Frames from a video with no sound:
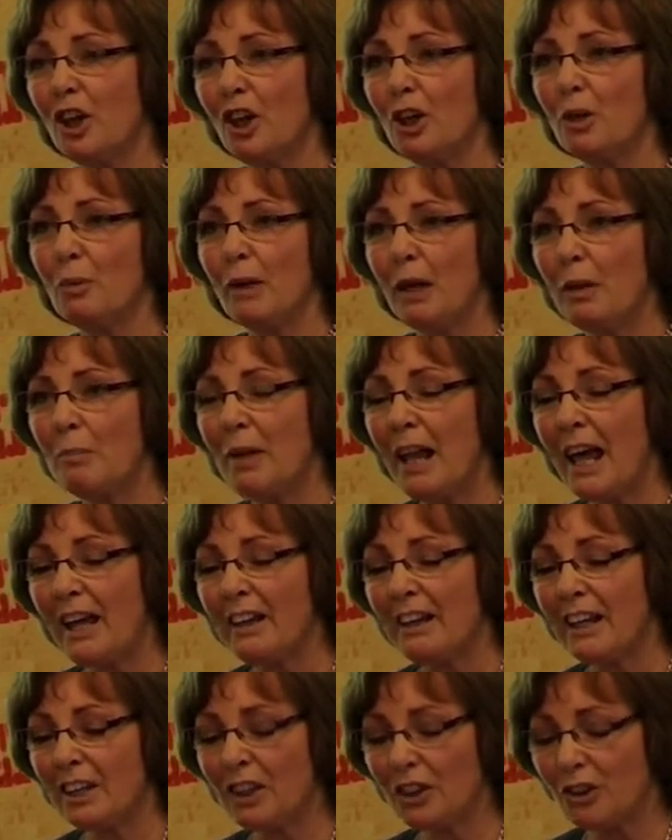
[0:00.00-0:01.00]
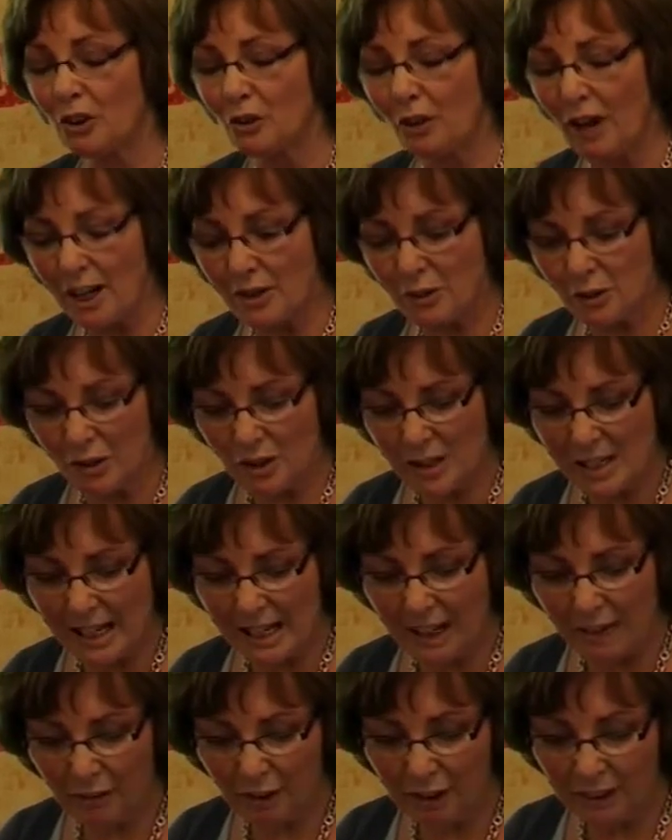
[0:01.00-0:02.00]
how we apply that at the grassroots
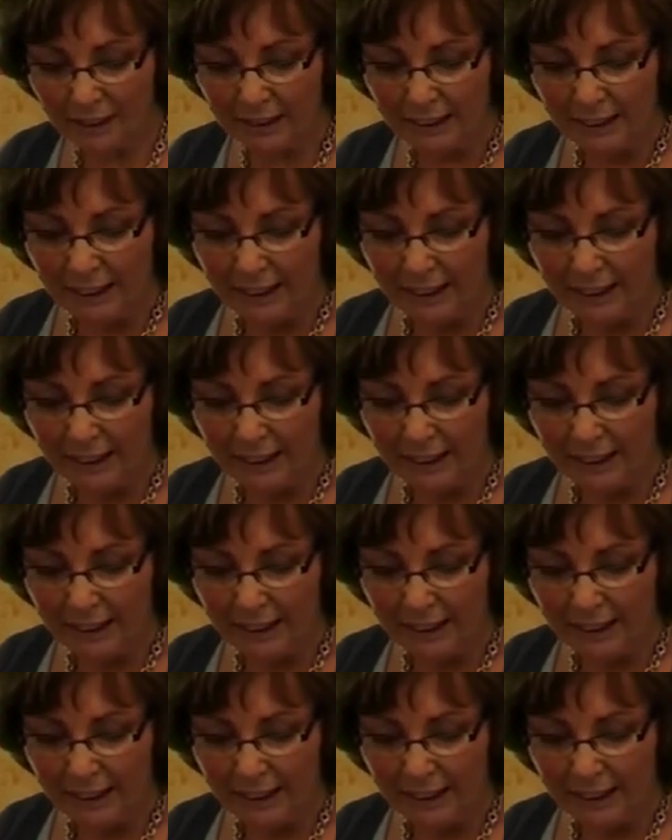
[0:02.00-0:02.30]
level.